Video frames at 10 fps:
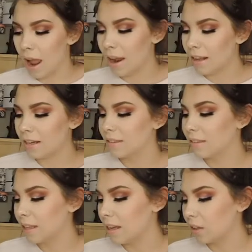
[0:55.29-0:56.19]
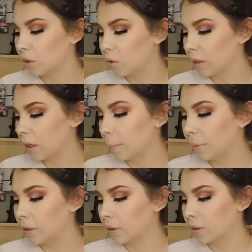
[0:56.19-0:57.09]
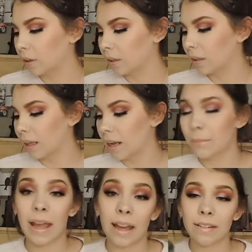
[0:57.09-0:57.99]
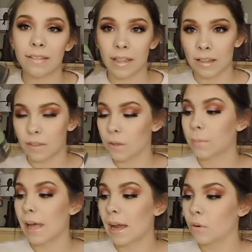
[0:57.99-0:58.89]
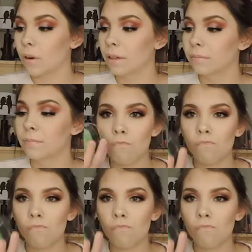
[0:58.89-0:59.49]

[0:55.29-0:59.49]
And it's the L'Oreal Pure Clay Mask, the black one.